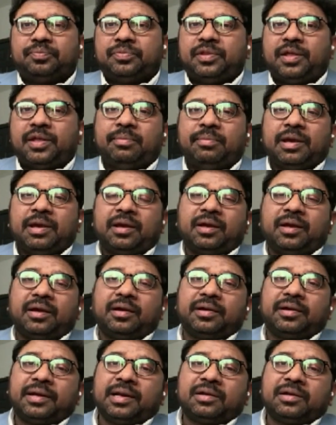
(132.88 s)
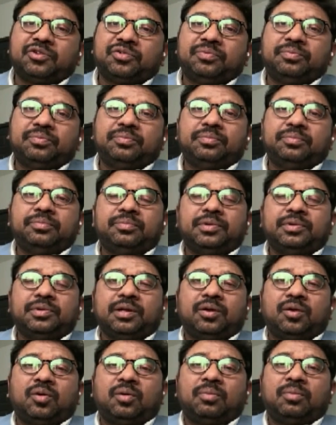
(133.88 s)
they may get,
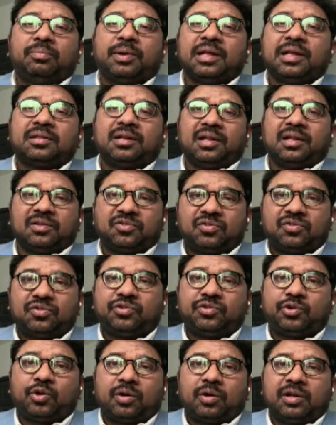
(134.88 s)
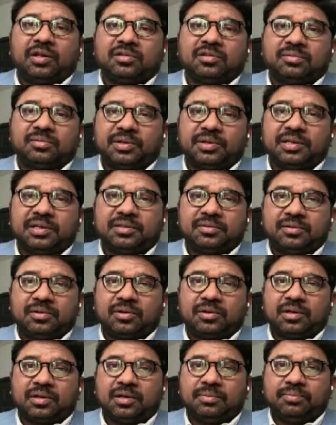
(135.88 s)
breathless, shortness of breath.
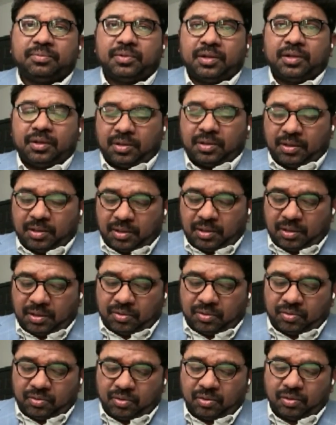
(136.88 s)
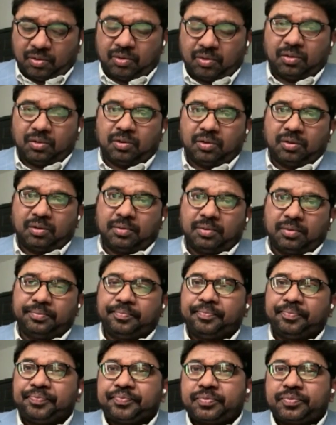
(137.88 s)
Okay, so
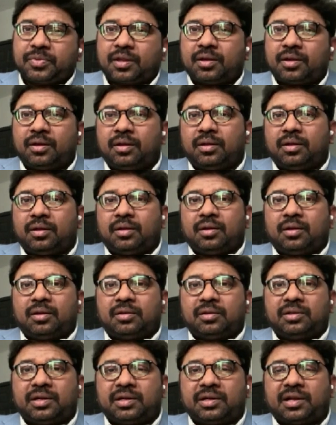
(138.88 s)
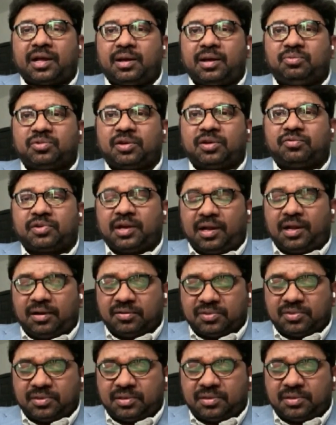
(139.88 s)
the types of
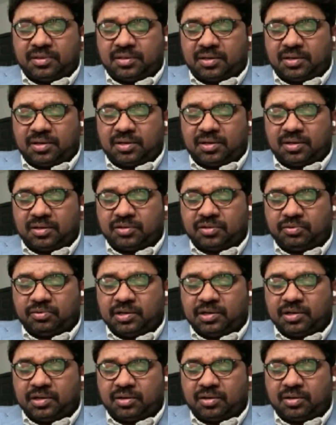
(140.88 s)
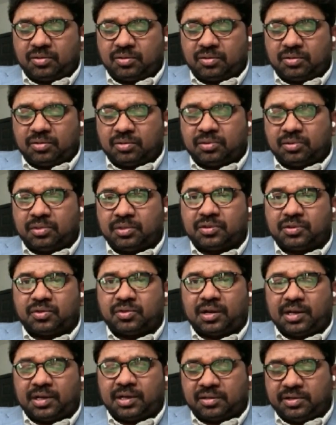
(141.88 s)
cancer, Shivani garu, it's
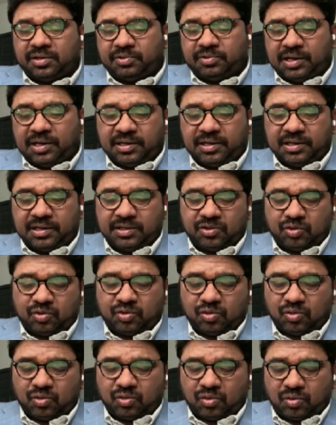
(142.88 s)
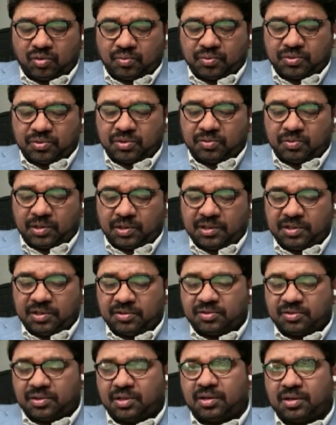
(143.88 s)
like divided into two groups. One is